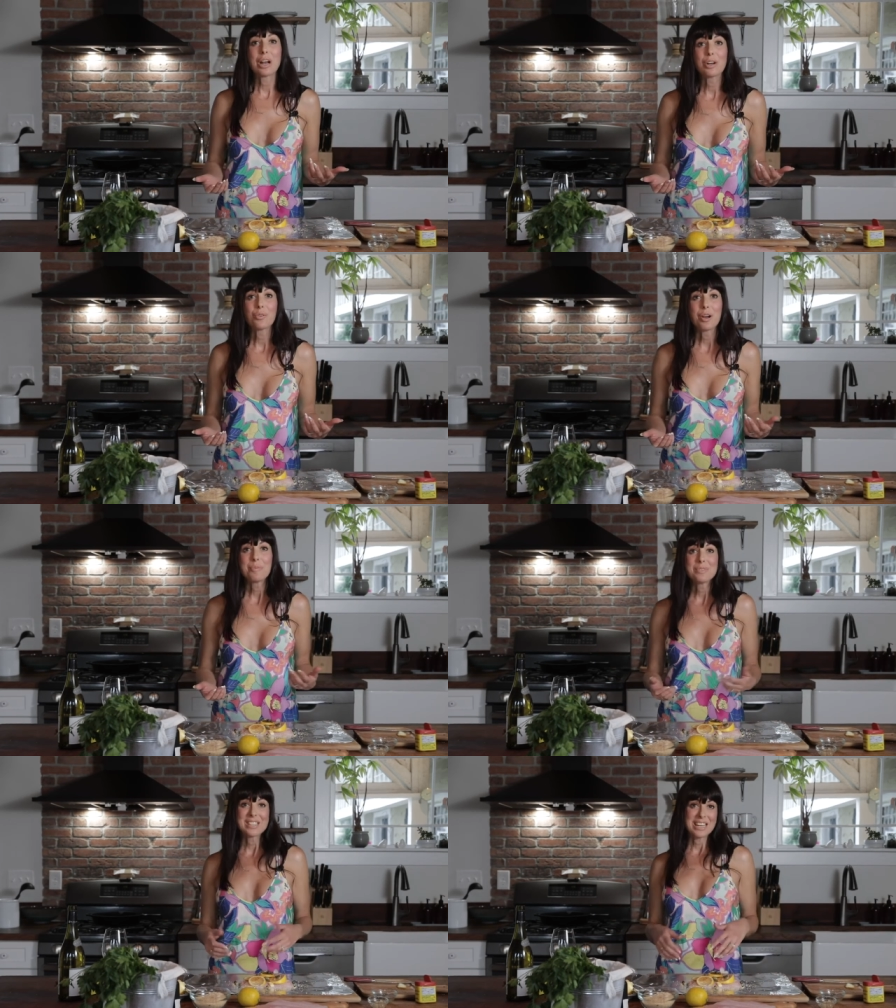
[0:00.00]

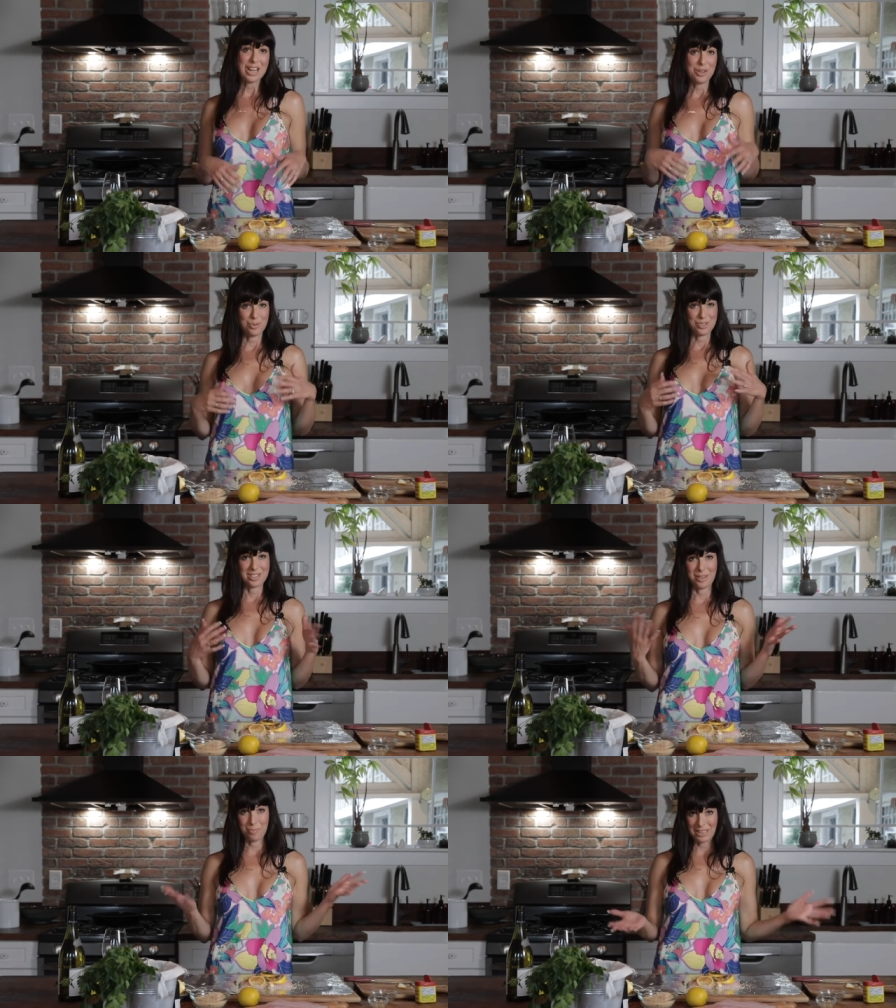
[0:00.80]
breadcrumbs and I
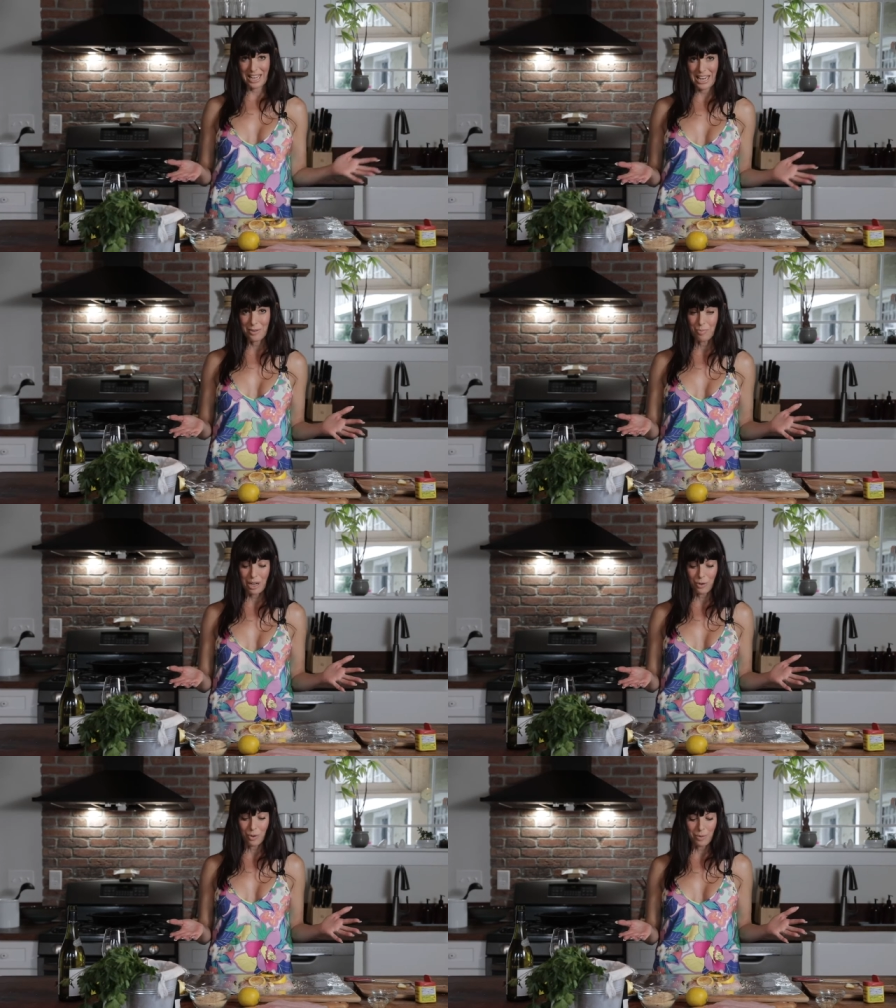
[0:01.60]
used the plain
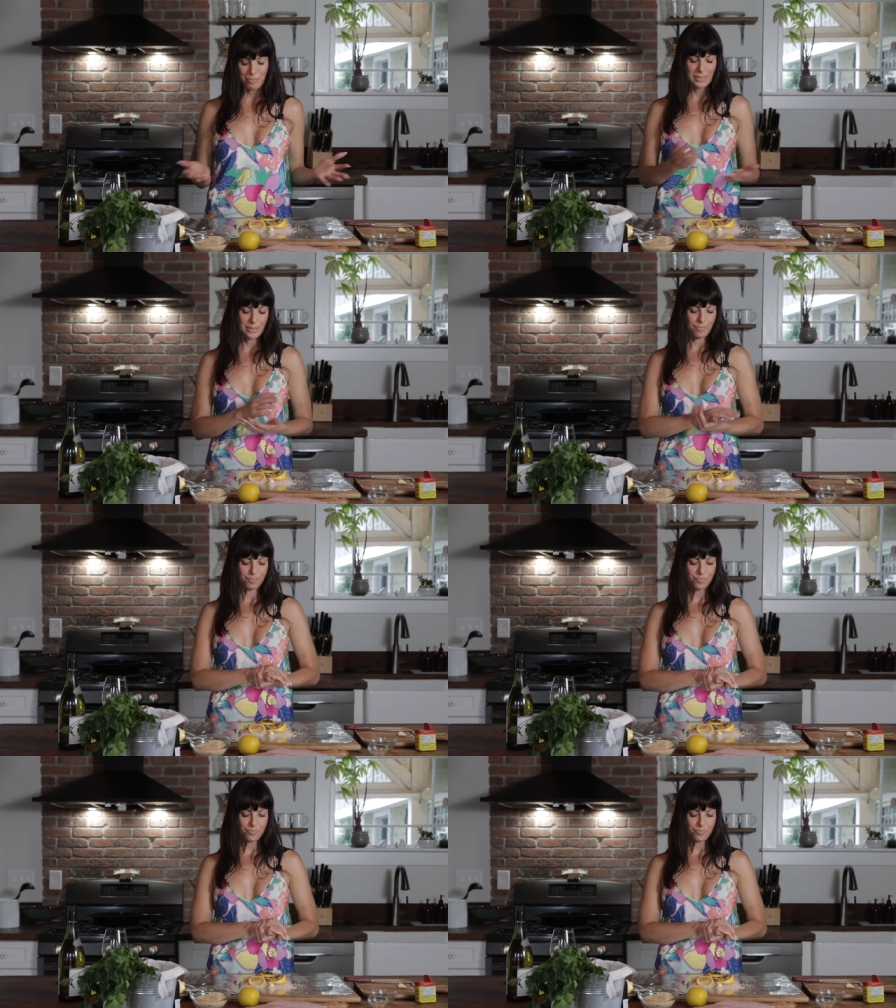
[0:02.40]
breadcrumbs,